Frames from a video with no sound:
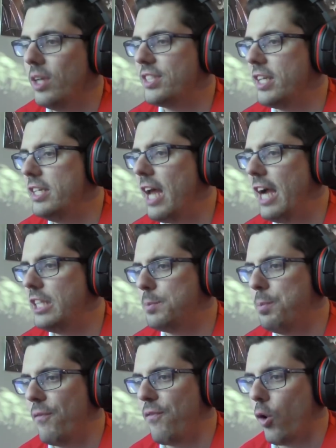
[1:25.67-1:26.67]
was the night
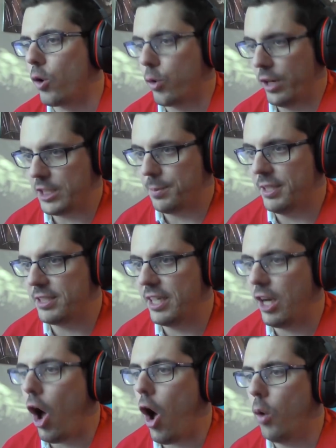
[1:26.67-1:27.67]
before Christmas,
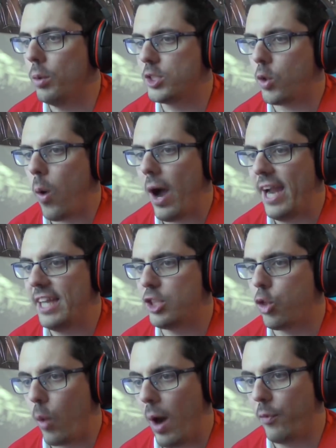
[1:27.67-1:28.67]
and all was quiet
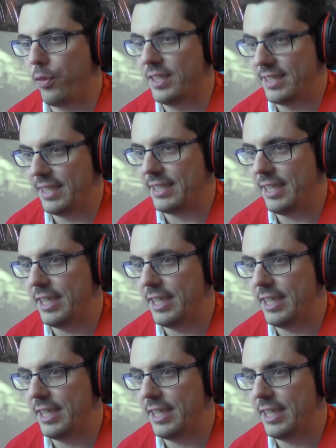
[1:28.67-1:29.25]
throughout the city